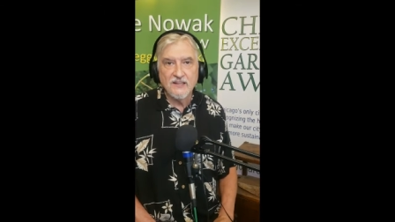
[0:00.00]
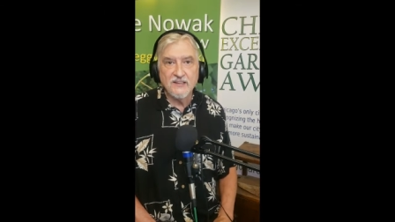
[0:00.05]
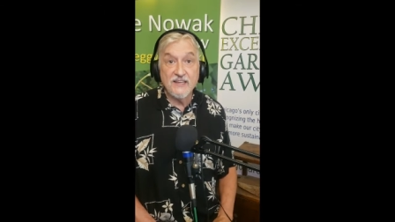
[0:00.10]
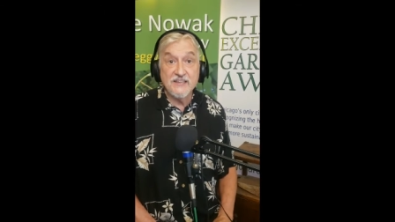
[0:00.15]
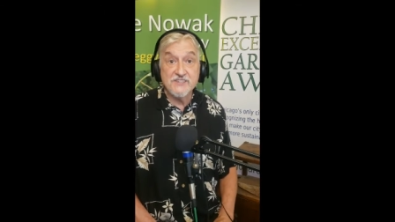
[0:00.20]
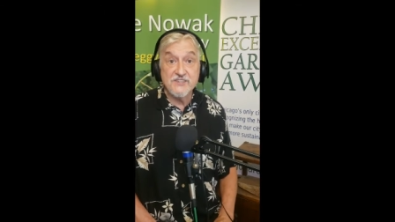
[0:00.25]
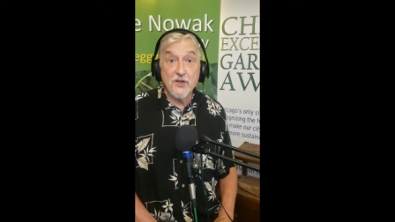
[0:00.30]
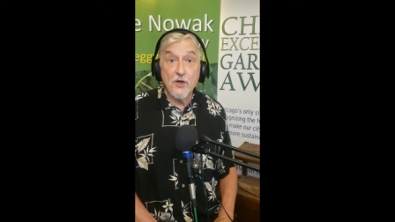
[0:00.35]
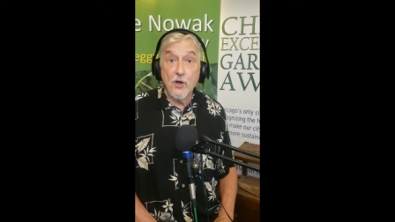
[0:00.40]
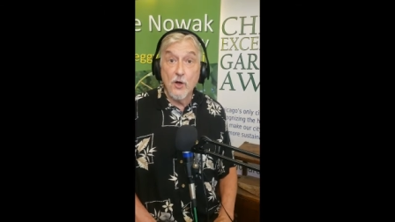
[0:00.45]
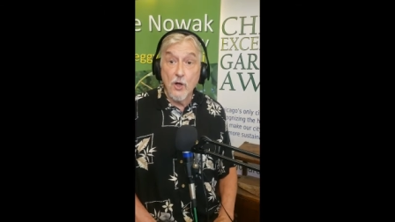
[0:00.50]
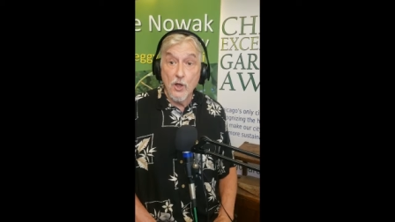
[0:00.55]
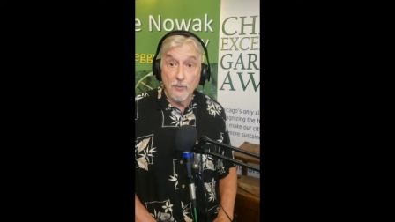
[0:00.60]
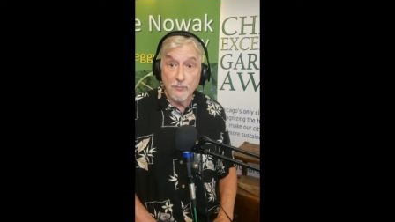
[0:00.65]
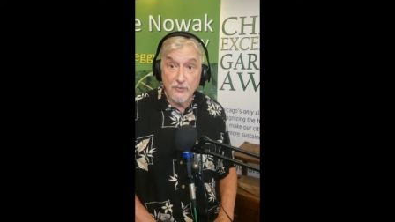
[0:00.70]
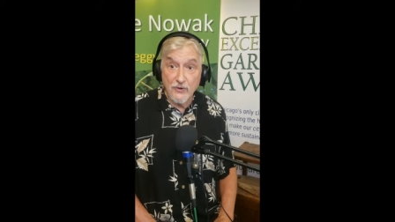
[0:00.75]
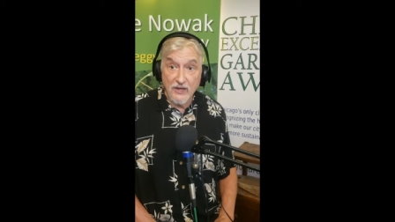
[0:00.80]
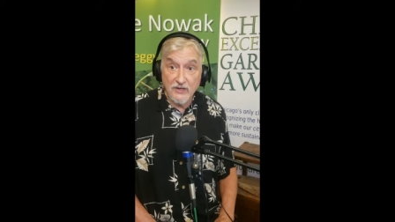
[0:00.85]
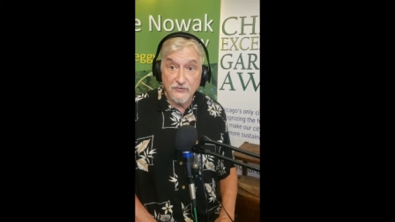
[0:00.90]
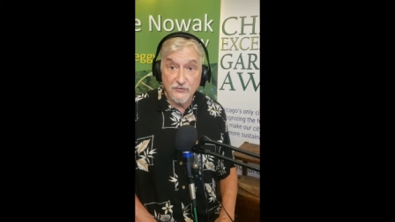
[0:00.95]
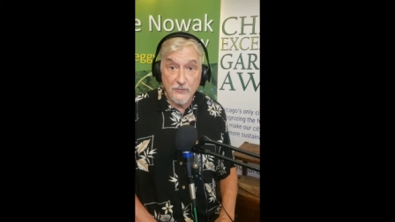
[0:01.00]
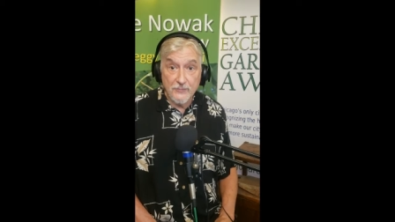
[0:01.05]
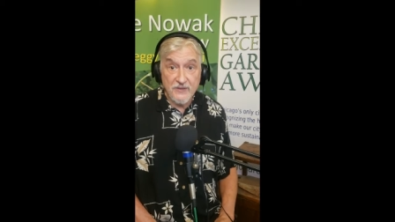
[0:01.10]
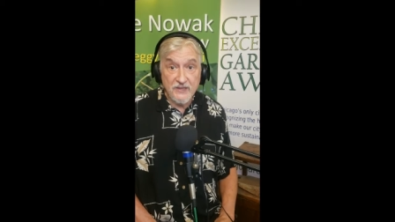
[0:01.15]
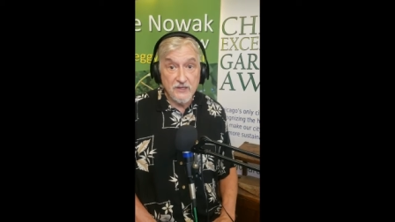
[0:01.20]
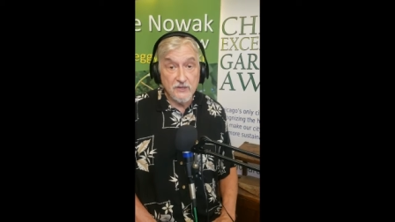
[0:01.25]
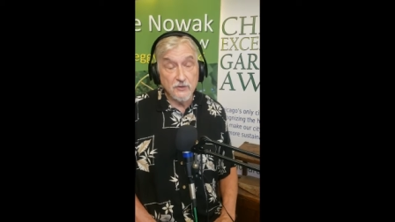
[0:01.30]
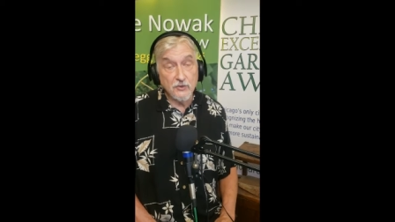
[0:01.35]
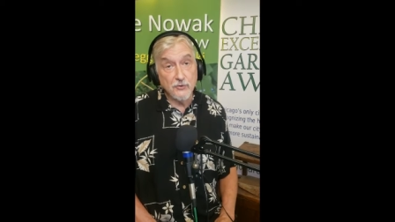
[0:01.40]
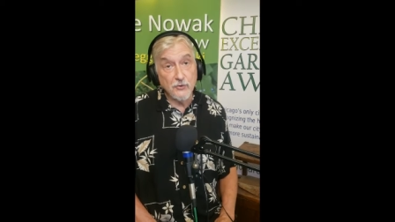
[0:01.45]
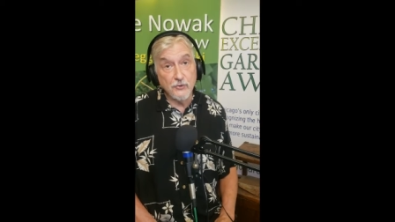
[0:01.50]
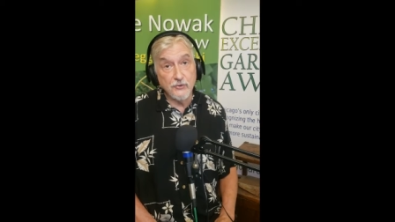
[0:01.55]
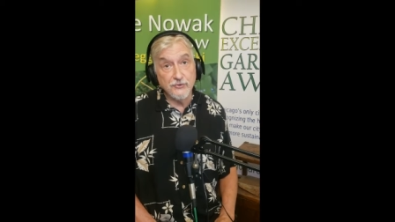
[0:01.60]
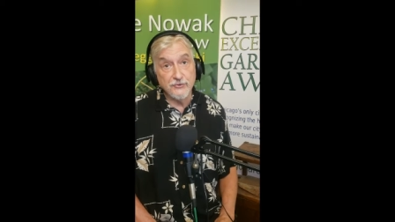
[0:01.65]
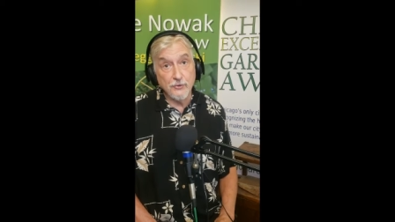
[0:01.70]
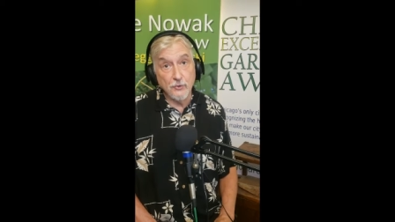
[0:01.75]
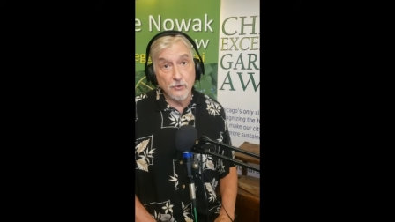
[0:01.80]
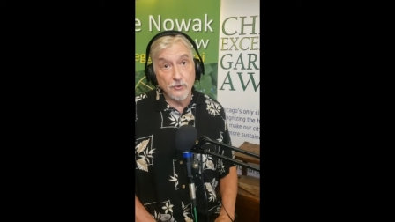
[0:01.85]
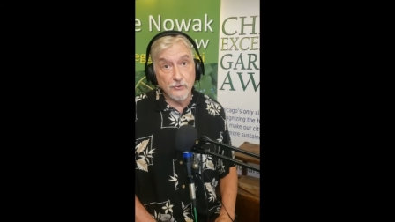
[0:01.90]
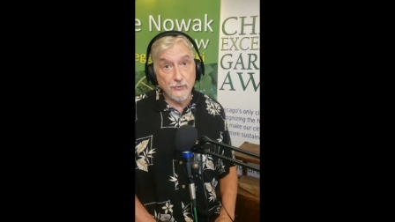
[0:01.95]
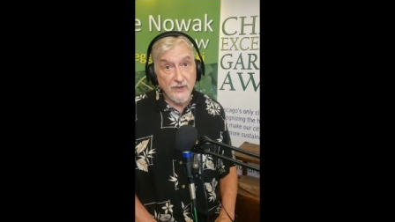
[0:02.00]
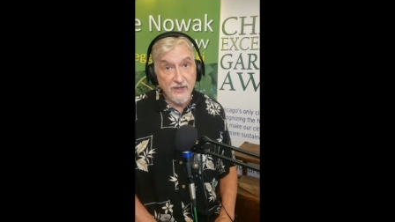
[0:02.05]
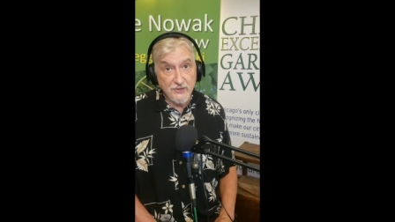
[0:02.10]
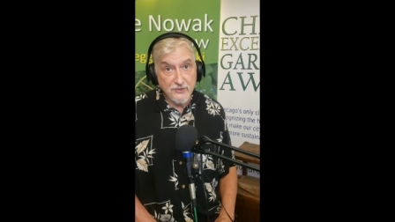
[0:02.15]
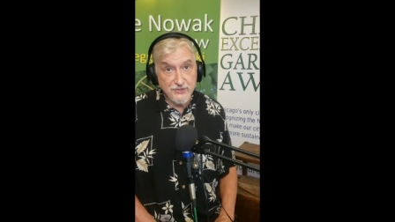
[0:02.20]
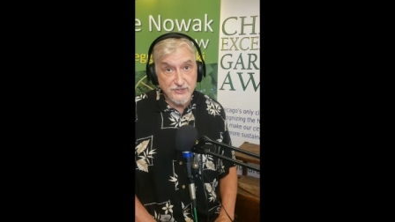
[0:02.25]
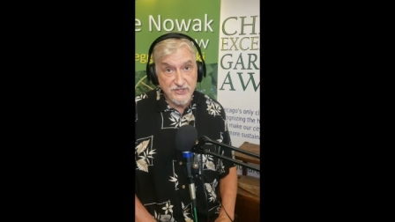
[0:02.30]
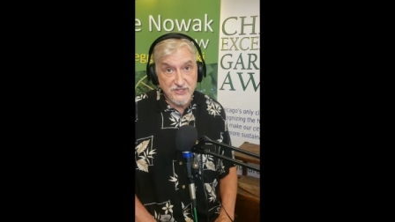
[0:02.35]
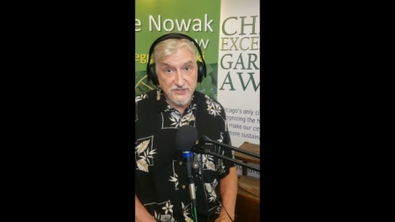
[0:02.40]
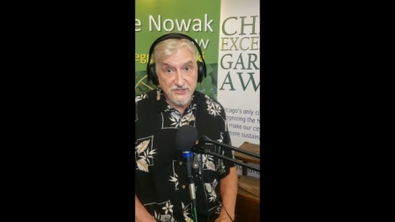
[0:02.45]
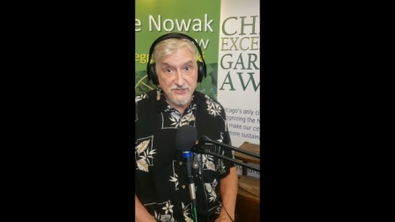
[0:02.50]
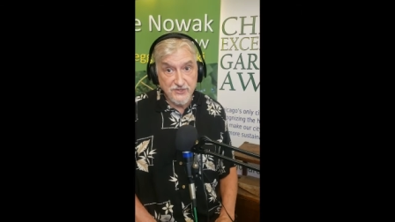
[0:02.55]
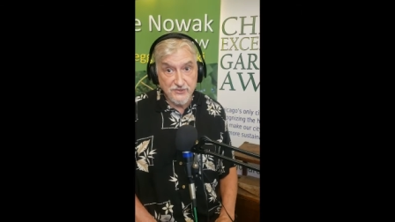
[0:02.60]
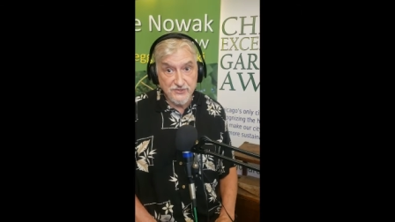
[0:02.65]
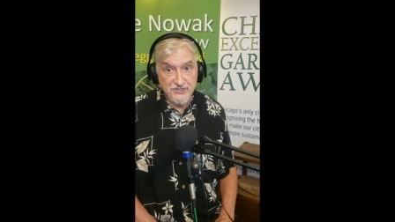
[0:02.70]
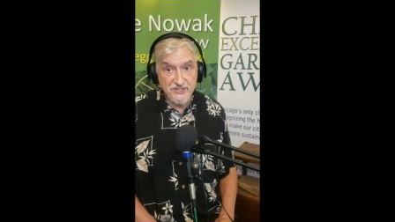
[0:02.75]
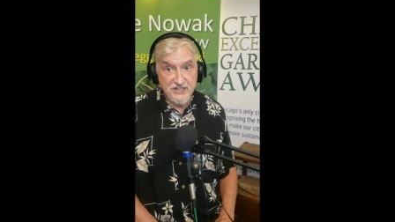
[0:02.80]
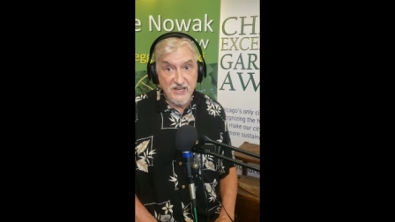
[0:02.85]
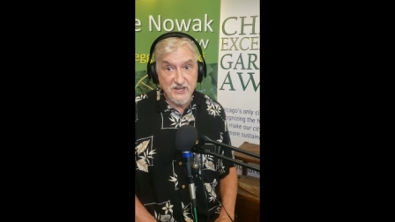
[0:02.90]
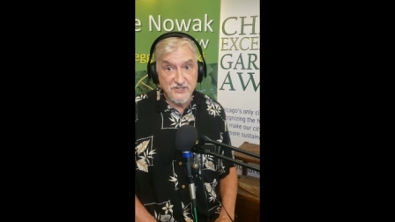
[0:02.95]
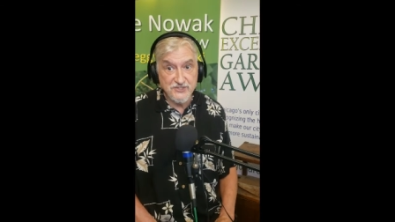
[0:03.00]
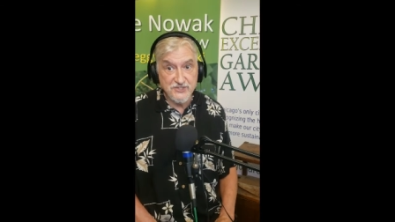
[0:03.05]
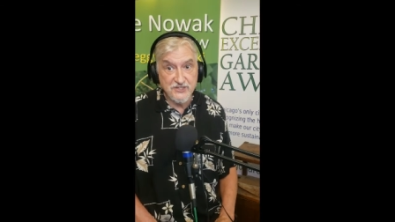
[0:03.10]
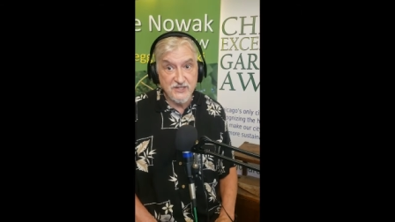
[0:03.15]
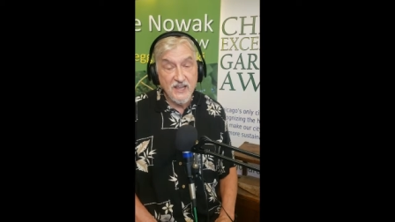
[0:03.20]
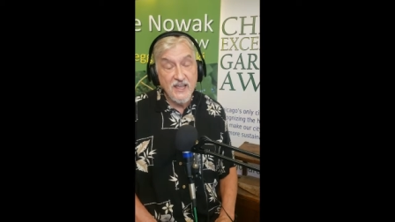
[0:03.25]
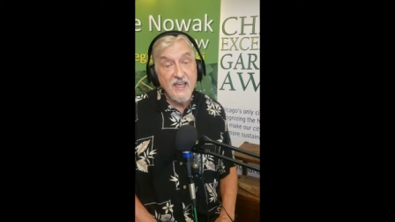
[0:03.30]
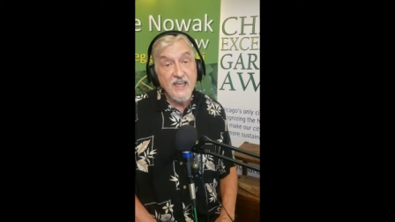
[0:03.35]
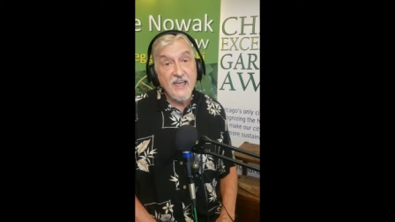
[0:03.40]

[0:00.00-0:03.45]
Lisa Albrecht from the Illinois Solar Energy Association,